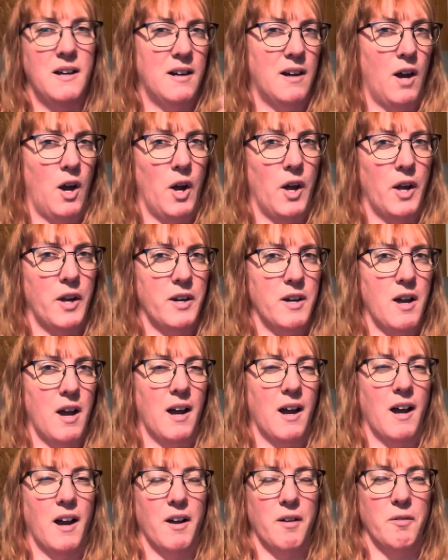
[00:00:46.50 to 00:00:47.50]
on
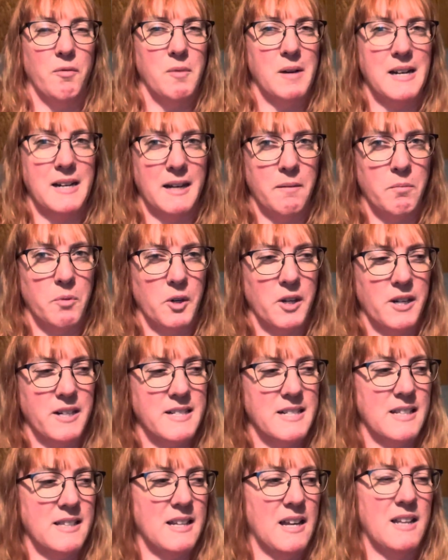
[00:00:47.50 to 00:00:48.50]
uh, reading books.
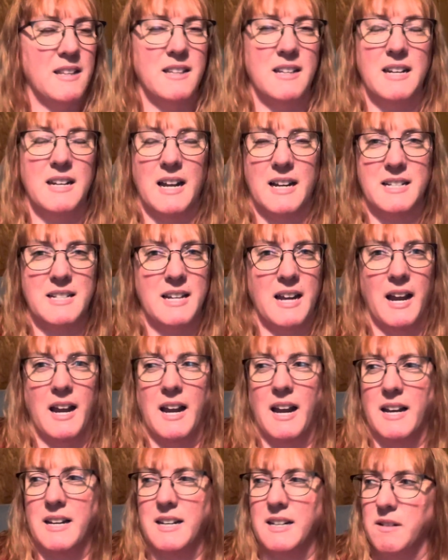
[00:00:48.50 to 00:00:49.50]
And then the next
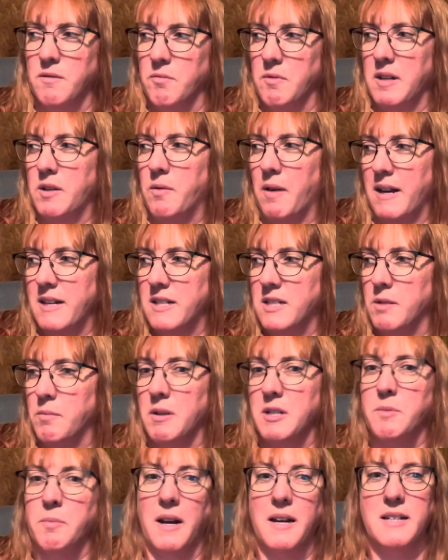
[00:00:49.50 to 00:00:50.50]
day I didn't read quite so
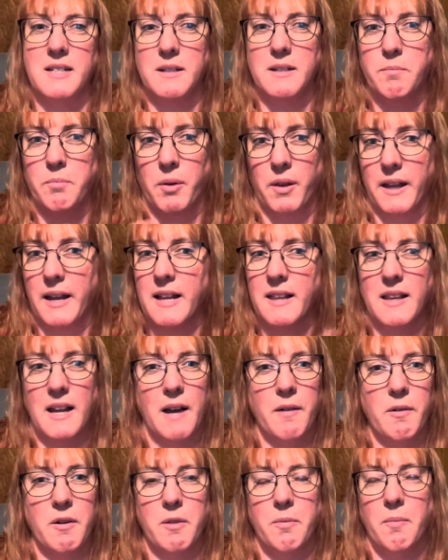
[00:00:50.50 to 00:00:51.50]
much, but I did play a
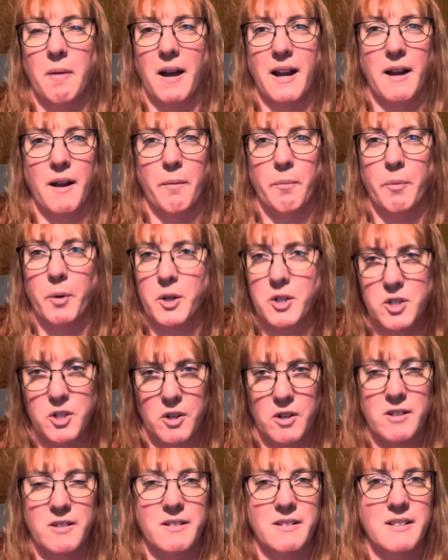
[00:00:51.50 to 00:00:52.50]
lot with my book
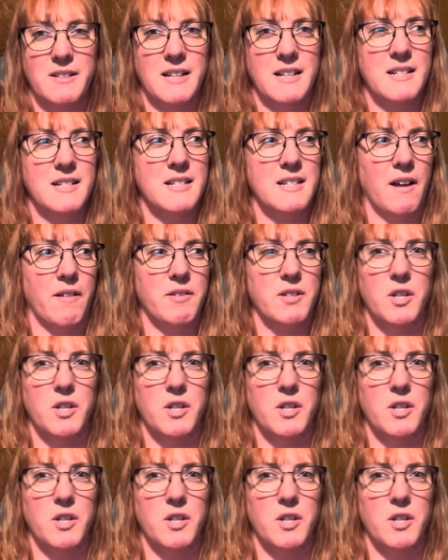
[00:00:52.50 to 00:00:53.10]
journal and stuff.